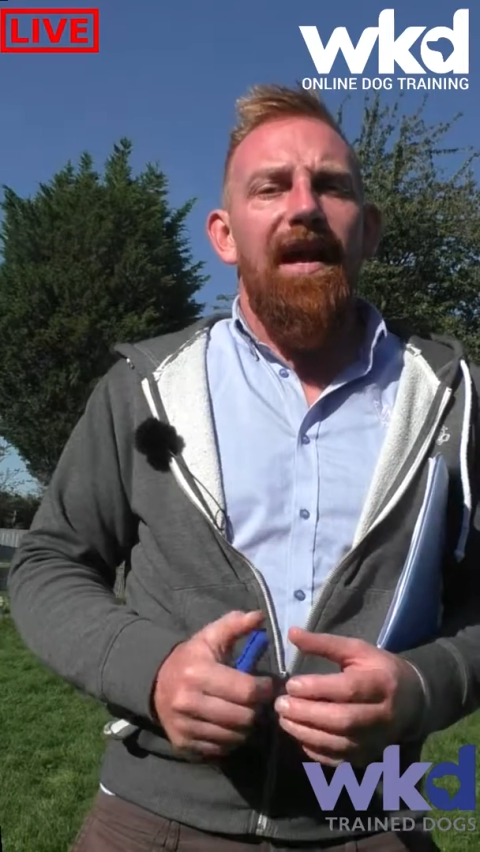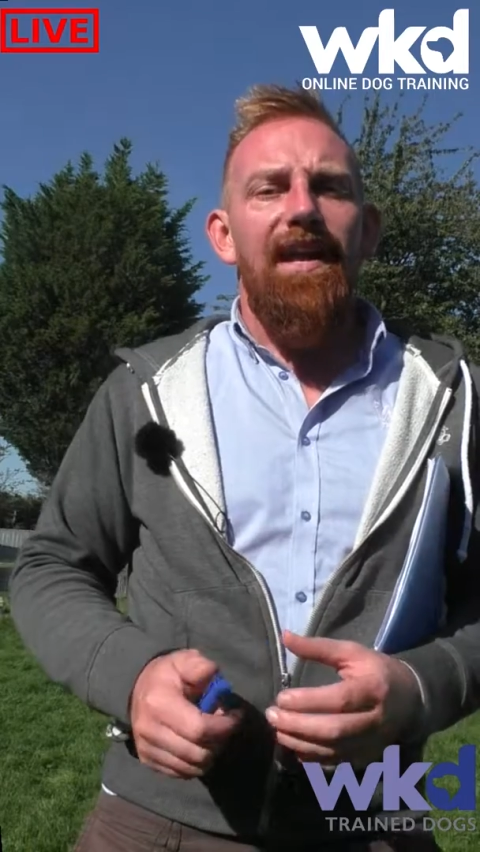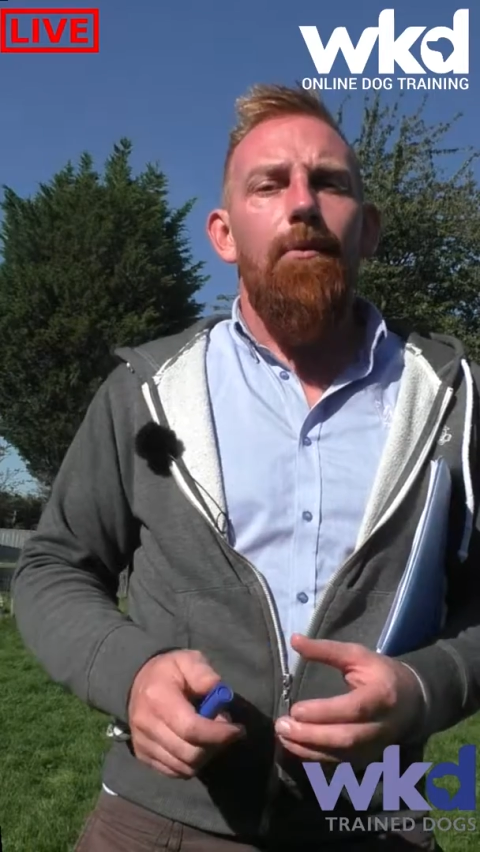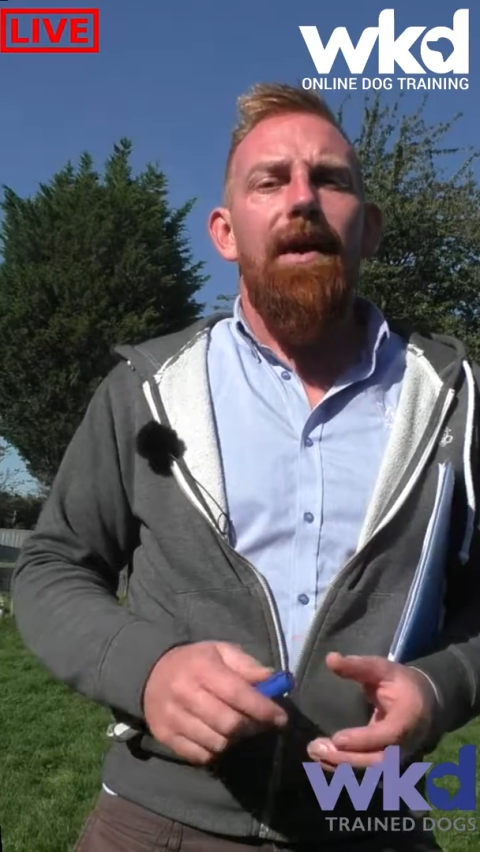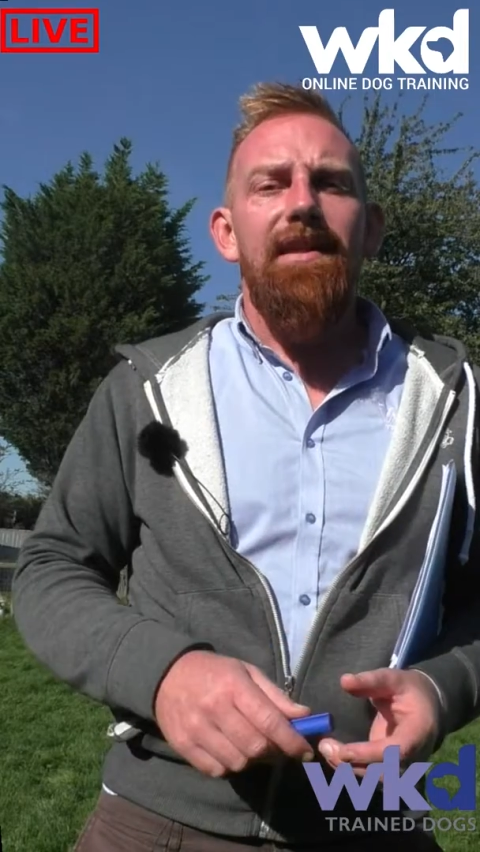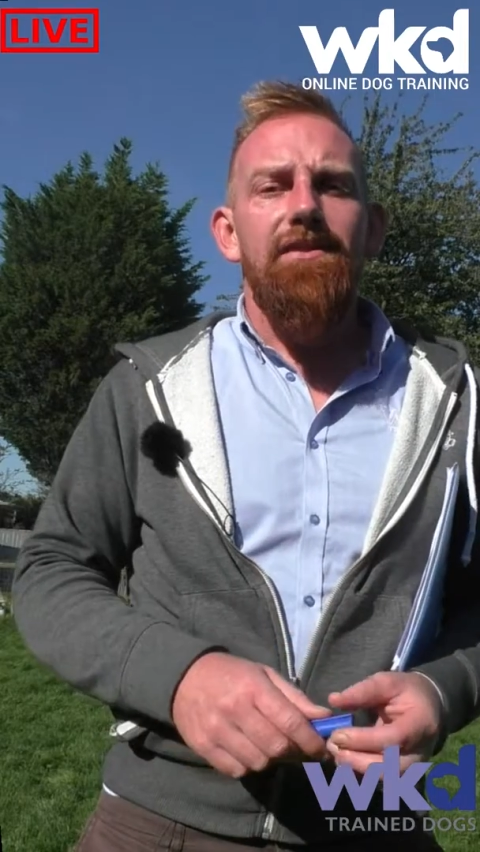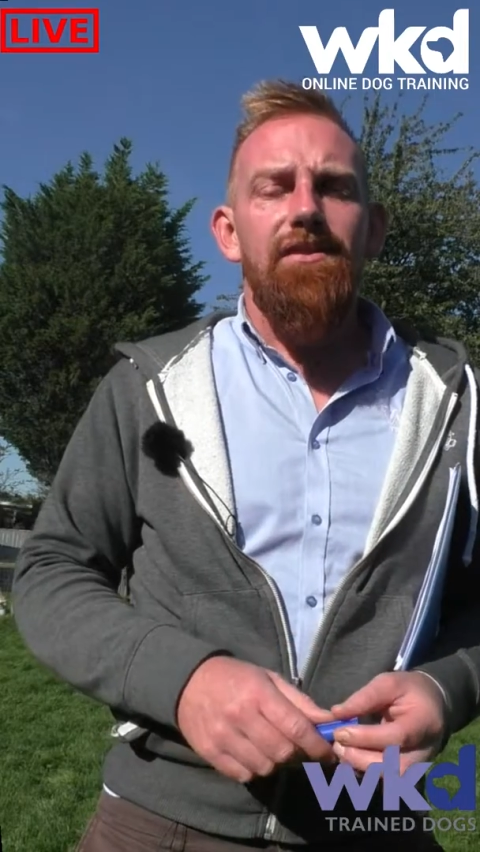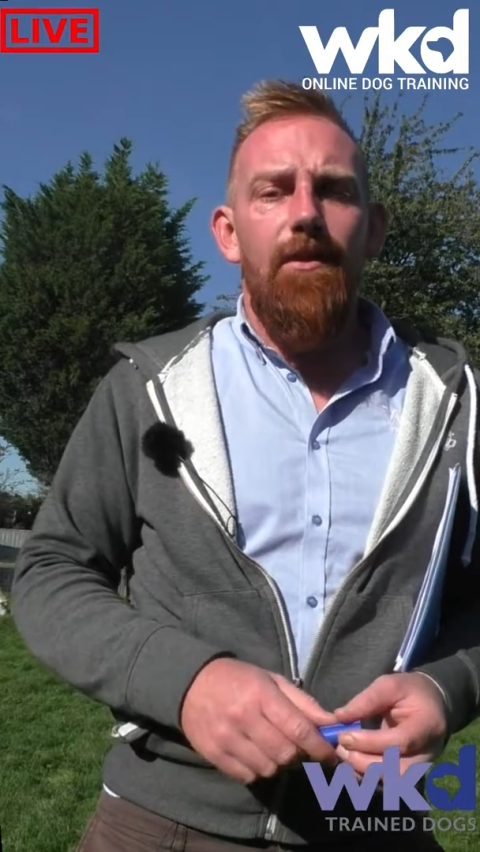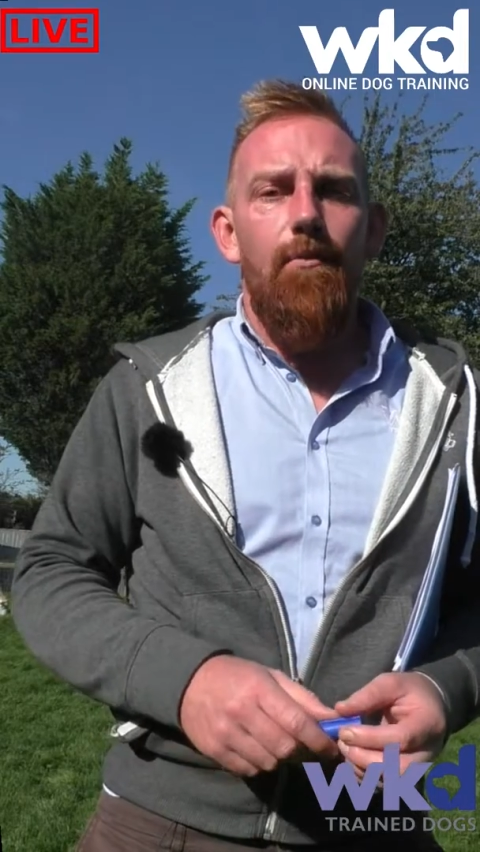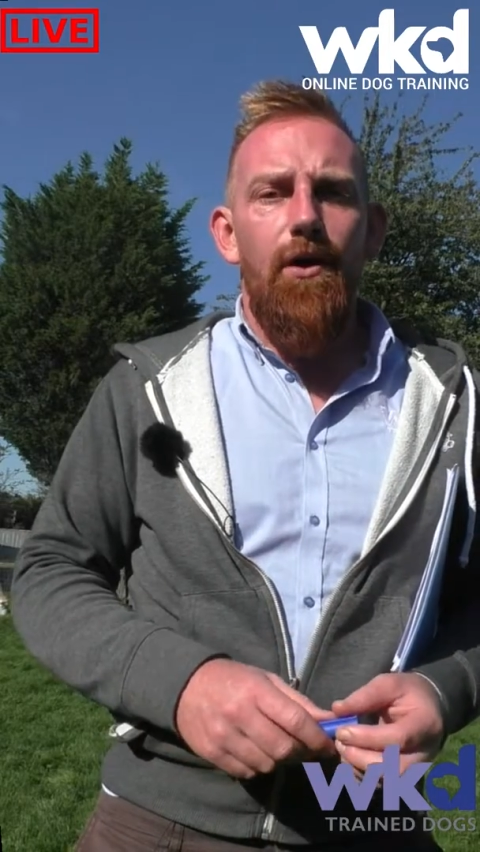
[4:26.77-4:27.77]
in a way that's
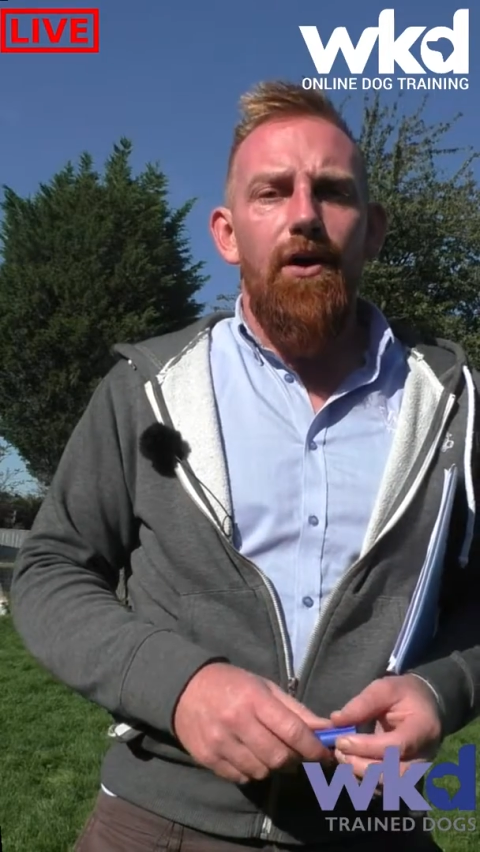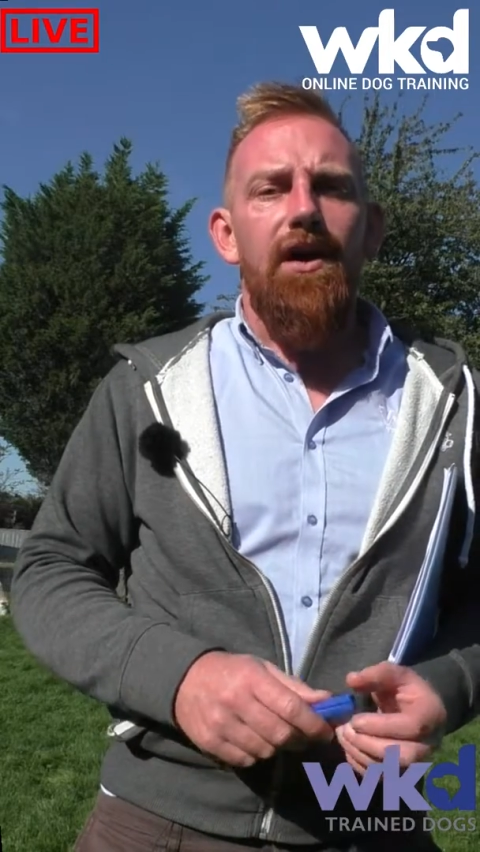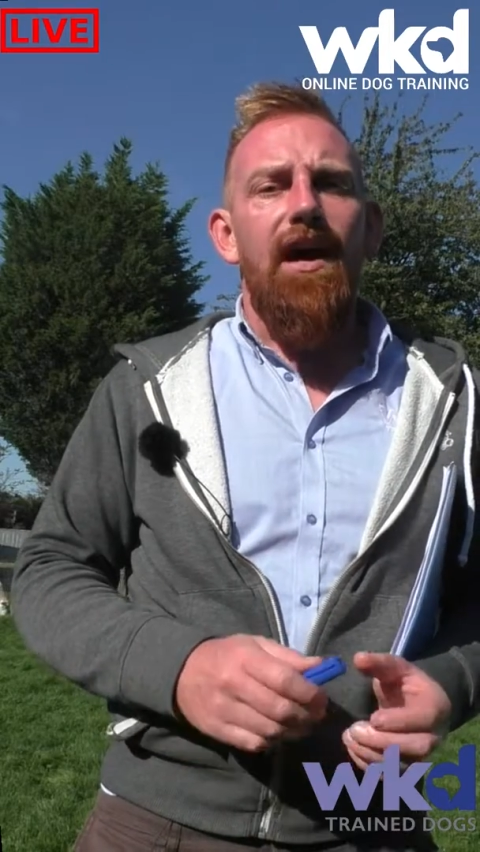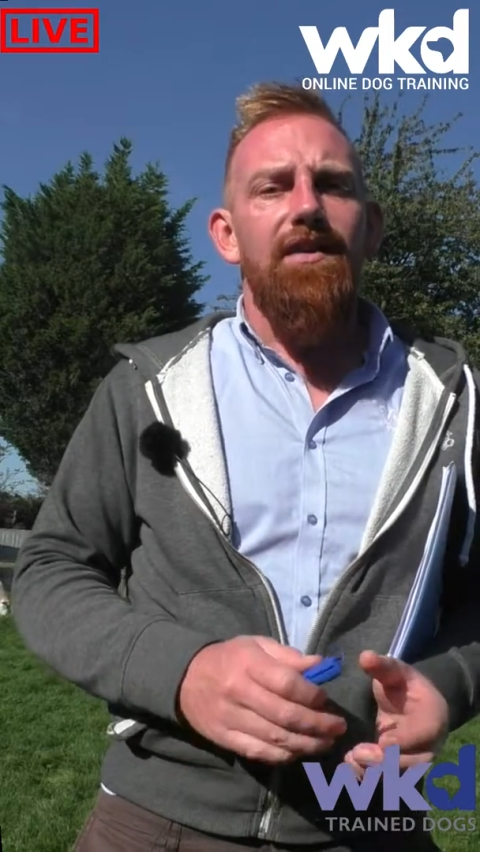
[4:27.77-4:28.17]
going to work